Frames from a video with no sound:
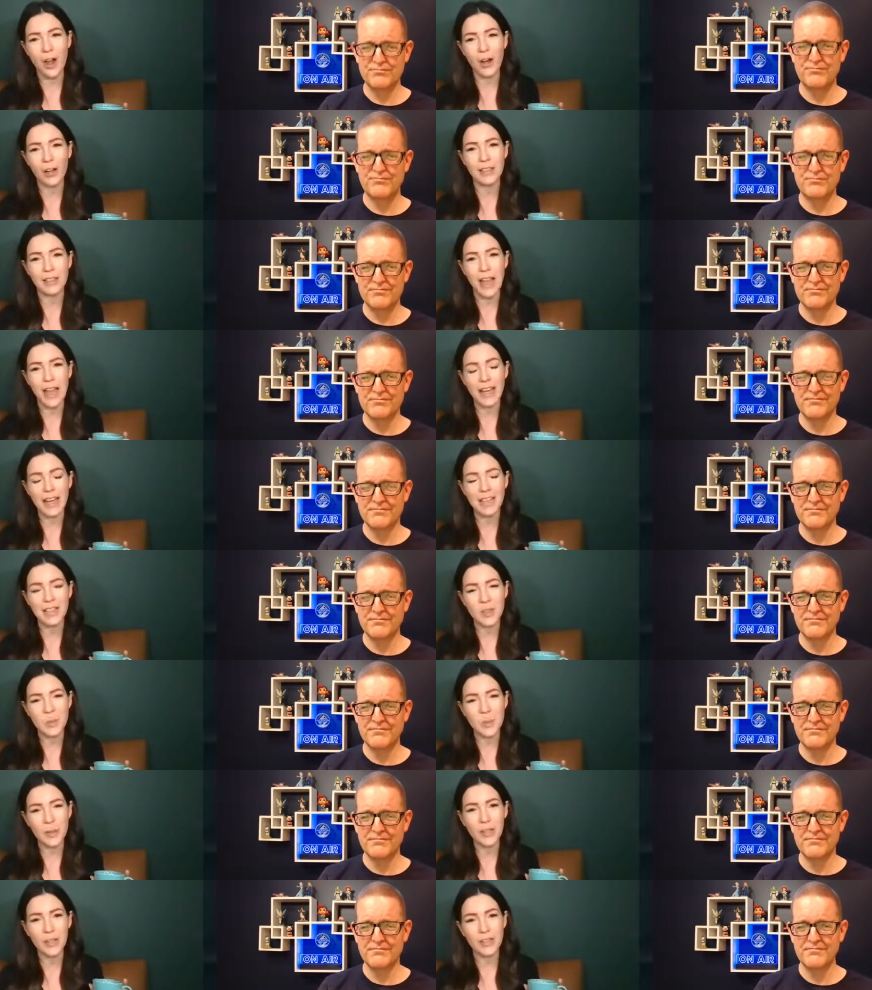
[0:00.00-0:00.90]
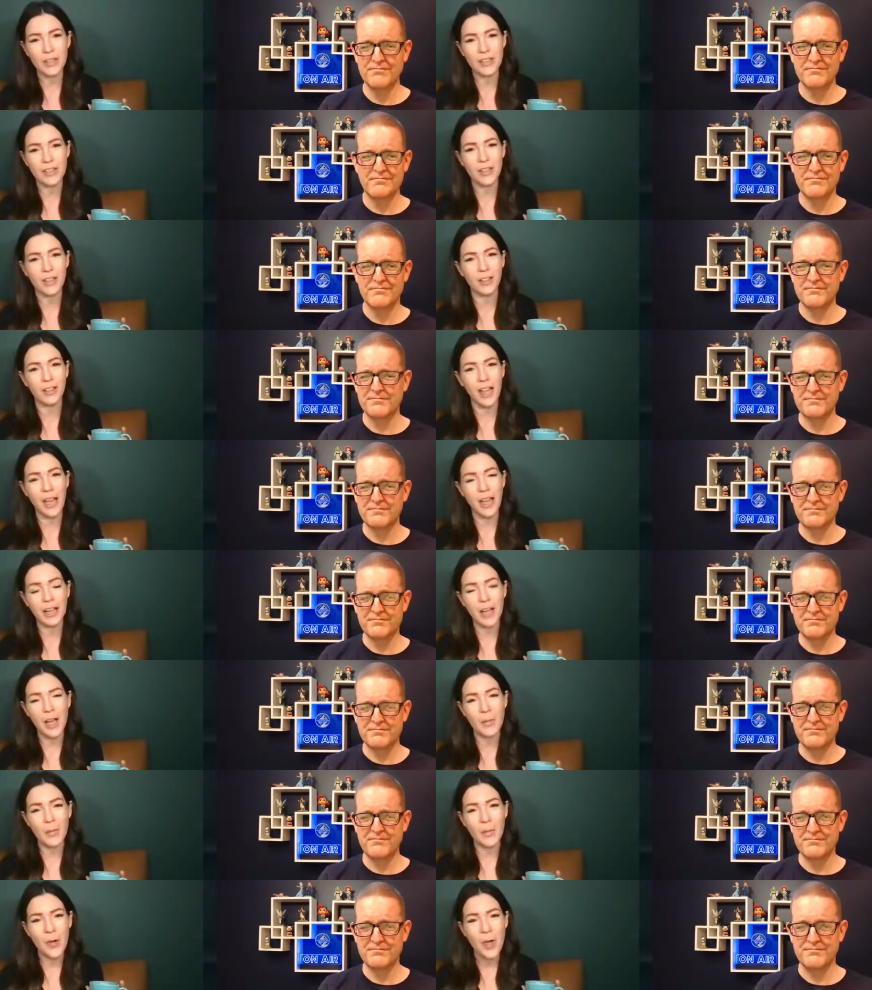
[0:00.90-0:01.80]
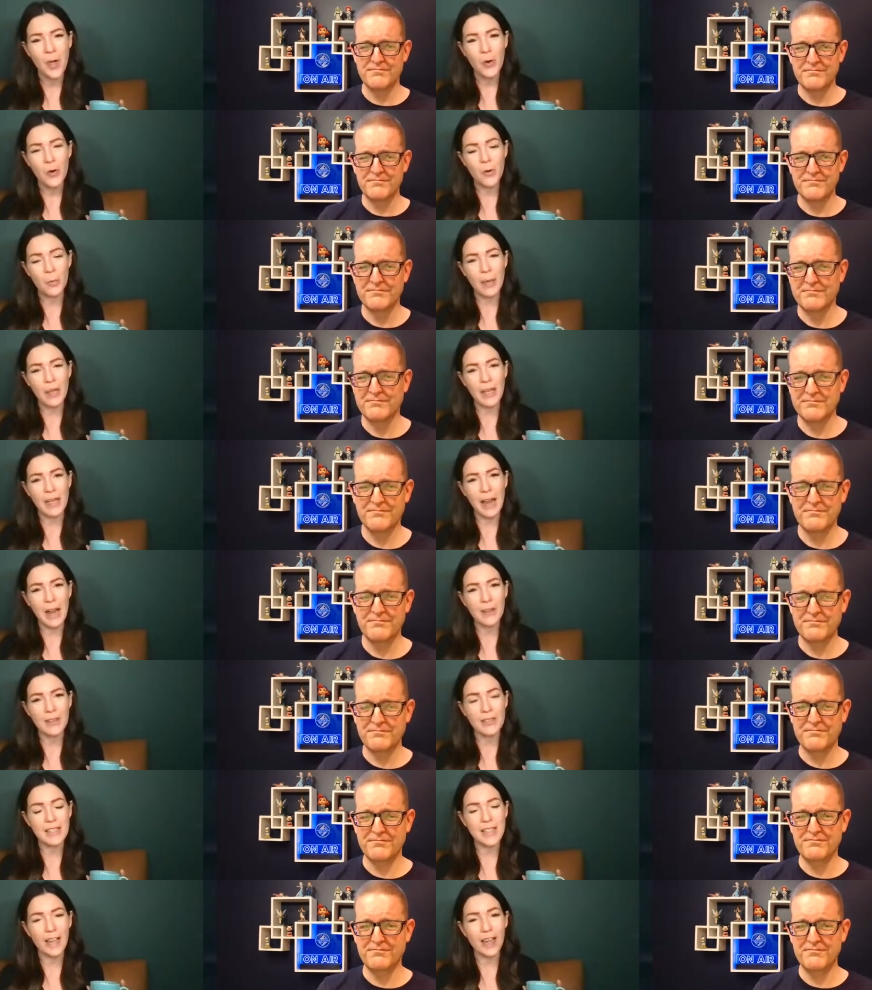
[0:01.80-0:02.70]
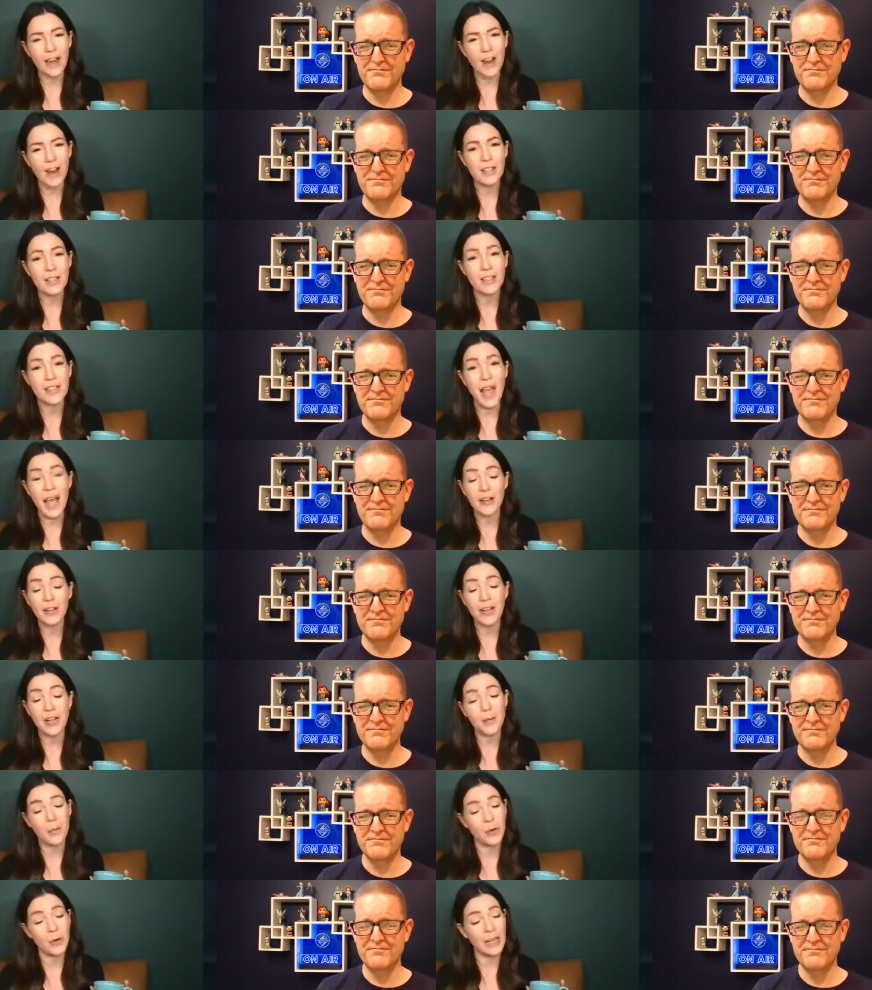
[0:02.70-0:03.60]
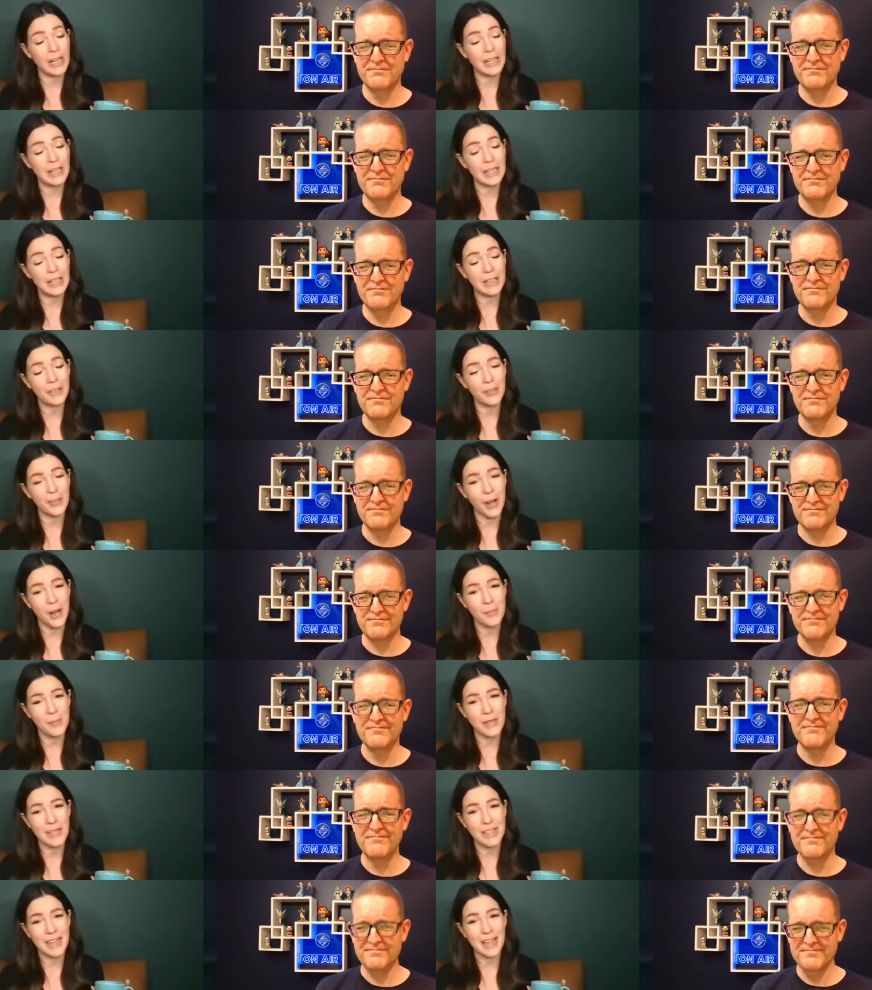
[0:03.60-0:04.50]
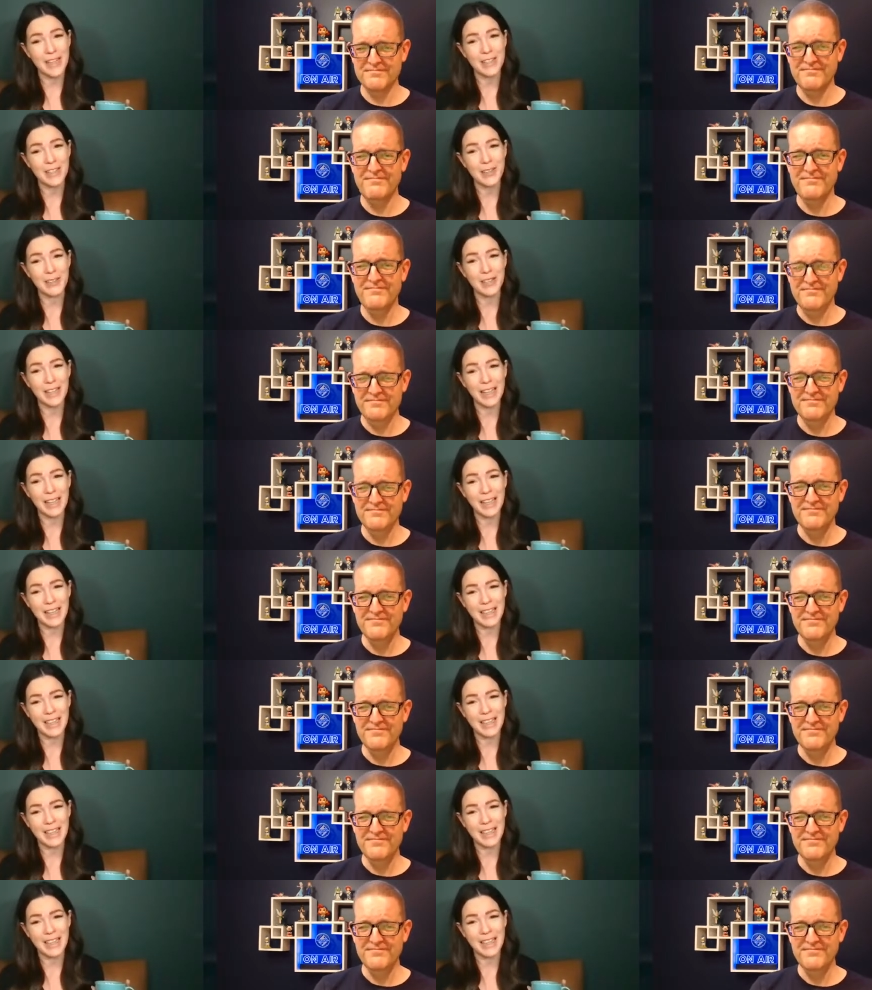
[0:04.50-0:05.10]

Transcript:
Speaker 1: our next speakers in our lineup. We'll be announcing our Saturday morning keynote on Monday. So get